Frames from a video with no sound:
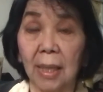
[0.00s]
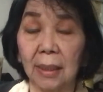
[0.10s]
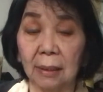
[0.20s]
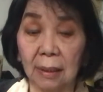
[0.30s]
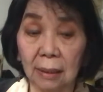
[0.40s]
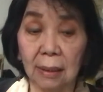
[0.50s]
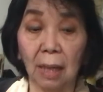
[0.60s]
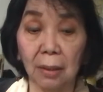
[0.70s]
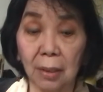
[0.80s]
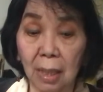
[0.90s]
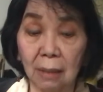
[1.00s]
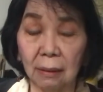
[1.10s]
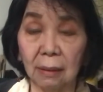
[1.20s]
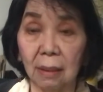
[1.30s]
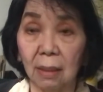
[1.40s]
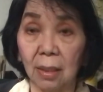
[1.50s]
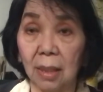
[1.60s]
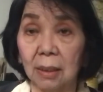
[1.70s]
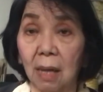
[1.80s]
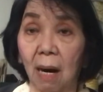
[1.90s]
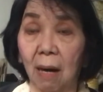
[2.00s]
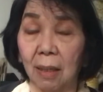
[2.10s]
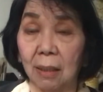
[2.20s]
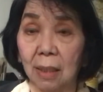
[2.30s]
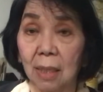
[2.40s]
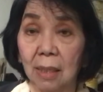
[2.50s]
And these are things that are